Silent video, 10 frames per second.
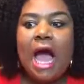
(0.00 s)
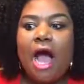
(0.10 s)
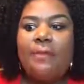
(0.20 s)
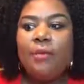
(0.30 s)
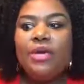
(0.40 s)

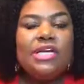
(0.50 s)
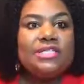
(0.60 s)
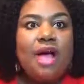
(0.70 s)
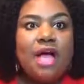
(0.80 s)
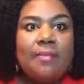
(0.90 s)
And we're going to
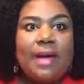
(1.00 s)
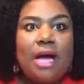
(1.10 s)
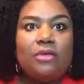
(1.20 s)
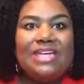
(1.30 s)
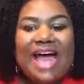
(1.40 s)
talk
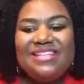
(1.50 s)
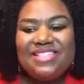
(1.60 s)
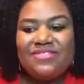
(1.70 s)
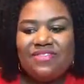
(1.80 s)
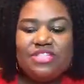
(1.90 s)
about not
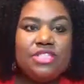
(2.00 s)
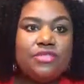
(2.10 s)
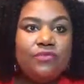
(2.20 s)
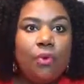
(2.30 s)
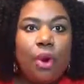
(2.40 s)
just
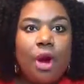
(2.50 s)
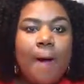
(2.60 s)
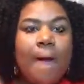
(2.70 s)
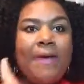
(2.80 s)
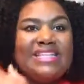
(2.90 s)
visions
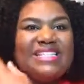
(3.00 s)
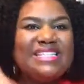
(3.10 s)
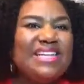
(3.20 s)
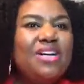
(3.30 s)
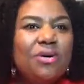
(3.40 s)
for
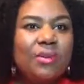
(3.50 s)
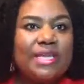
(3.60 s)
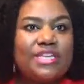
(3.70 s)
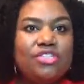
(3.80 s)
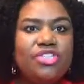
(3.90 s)
single
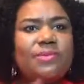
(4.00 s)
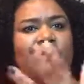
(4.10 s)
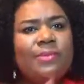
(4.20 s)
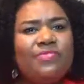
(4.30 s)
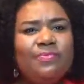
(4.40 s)
relationships,
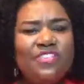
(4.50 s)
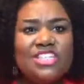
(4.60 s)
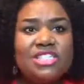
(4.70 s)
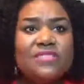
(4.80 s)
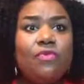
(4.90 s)
but
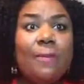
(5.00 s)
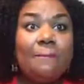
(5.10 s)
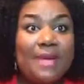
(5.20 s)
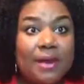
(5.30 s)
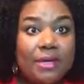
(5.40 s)
visions for
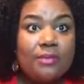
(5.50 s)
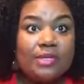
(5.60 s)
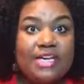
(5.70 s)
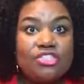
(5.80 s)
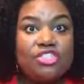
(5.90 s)
married
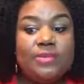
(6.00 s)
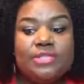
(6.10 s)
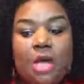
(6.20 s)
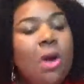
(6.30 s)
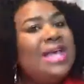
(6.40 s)

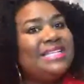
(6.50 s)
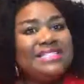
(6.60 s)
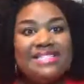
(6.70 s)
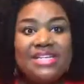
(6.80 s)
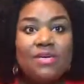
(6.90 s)
relationships. So
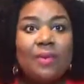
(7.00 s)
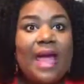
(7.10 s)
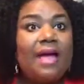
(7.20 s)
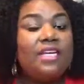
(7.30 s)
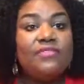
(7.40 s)
stick
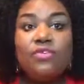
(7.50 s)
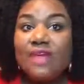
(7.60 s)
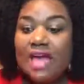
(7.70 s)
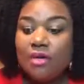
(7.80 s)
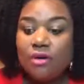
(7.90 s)
around. If you've
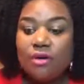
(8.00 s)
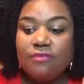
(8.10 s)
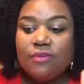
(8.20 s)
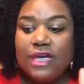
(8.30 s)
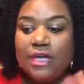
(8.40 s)
got a
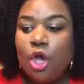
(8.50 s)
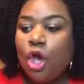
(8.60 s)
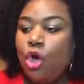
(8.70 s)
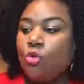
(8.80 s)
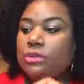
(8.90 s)
girlfriend
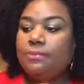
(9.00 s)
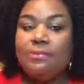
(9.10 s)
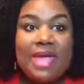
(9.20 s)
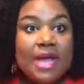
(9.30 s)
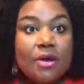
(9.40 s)
who's
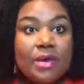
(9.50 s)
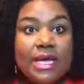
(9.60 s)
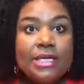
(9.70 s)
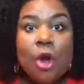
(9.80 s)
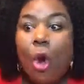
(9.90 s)

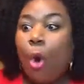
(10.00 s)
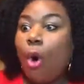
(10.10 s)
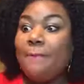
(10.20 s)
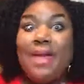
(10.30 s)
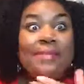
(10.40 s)
married
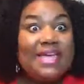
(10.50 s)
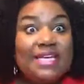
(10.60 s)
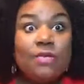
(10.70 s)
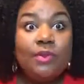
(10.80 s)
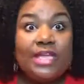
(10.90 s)
or maybe
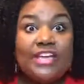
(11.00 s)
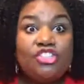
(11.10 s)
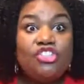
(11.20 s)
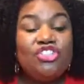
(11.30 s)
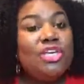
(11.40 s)
in a
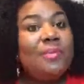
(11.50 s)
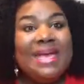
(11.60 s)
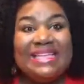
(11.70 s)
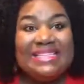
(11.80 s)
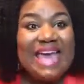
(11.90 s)
relationship,
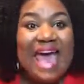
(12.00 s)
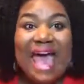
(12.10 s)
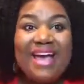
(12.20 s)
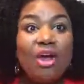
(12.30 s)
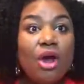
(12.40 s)

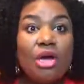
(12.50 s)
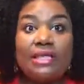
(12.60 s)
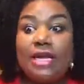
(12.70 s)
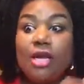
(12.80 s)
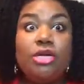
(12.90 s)
tag her.
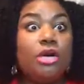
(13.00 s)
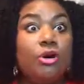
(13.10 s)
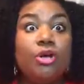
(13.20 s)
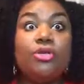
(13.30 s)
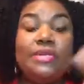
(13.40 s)
Let her know,
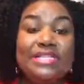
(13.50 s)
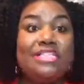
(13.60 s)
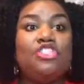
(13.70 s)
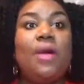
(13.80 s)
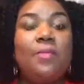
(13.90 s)
girl, you need
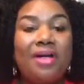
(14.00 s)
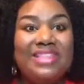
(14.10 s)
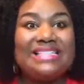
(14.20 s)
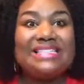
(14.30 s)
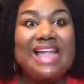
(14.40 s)
to jump
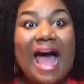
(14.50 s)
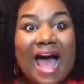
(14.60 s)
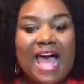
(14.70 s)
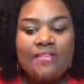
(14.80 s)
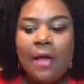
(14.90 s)
on this
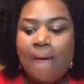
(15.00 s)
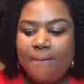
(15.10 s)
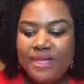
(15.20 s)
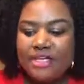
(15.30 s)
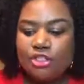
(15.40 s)
live,
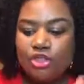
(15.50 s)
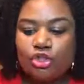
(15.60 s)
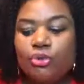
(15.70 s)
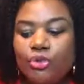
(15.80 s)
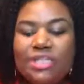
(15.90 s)
because
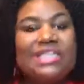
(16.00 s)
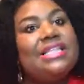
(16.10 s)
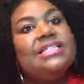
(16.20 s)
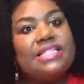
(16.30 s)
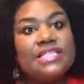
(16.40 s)
truly
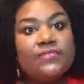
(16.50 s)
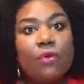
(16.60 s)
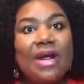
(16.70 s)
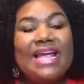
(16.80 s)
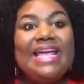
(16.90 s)
this is
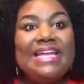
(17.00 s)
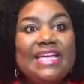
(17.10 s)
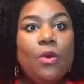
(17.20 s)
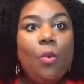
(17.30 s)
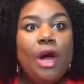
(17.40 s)
for
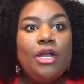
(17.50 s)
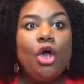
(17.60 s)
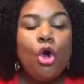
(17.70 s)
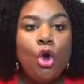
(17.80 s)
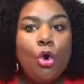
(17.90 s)
anyone
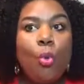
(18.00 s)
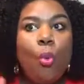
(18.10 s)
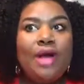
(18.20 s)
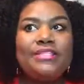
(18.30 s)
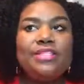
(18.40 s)
who
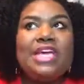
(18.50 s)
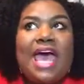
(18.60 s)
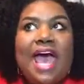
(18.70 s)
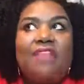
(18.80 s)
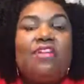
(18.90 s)
wants to
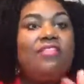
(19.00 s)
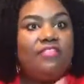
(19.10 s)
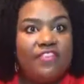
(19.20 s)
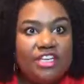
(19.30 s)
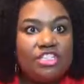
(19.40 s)
have a
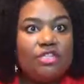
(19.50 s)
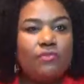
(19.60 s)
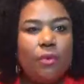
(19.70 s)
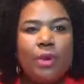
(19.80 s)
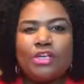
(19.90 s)
vision
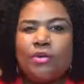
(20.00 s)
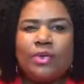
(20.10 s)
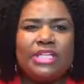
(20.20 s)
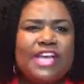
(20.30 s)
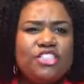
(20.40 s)
for where your
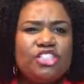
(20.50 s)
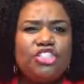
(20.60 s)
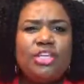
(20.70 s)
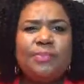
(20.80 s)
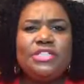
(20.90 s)

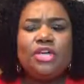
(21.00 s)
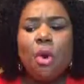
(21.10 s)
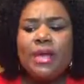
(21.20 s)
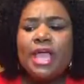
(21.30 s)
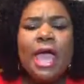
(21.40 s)
relationship is
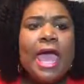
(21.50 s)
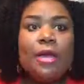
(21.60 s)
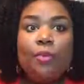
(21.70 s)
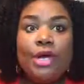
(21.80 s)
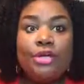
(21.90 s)
going
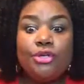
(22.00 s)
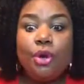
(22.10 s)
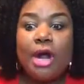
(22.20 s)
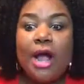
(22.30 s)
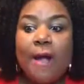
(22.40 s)
and where
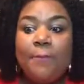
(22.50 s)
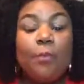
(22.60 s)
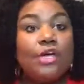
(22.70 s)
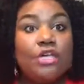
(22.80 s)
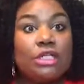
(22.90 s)
your
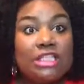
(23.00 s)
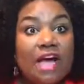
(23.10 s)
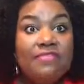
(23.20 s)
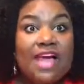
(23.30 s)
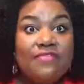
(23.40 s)

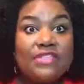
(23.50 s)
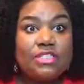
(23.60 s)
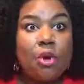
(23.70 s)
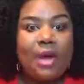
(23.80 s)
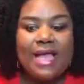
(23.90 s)
love life
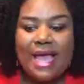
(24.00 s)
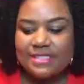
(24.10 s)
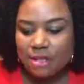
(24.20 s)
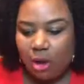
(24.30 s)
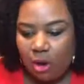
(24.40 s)
is going
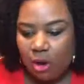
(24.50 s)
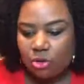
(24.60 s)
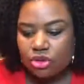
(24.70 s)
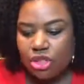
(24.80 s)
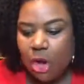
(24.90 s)
as a
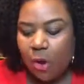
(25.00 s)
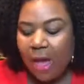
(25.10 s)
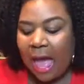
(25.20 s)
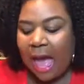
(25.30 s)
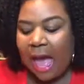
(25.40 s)
whole. So
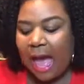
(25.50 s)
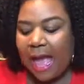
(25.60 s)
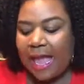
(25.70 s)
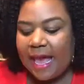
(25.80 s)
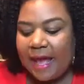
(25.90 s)

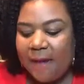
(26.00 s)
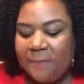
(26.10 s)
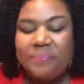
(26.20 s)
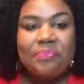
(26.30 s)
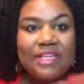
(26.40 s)

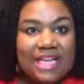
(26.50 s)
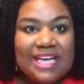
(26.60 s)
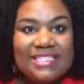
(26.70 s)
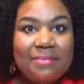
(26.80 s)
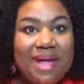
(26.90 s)

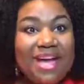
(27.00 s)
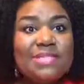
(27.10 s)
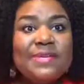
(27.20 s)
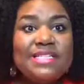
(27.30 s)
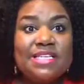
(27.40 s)
like I said, my
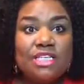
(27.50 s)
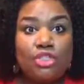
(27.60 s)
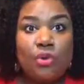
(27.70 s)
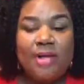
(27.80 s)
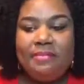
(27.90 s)
husband is going to
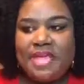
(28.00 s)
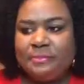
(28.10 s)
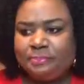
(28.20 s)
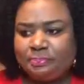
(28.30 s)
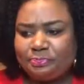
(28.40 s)
join
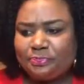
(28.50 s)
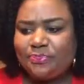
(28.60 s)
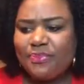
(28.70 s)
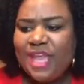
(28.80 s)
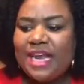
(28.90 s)
me,
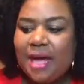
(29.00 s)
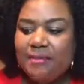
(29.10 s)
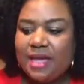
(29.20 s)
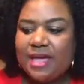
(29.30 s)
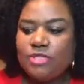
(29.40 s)
and I'll
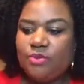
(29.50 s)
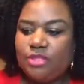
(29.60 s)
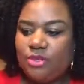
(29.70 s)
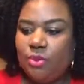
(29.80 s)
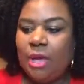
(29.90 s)
be honest
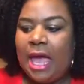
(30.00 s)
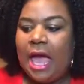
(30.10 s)
with you.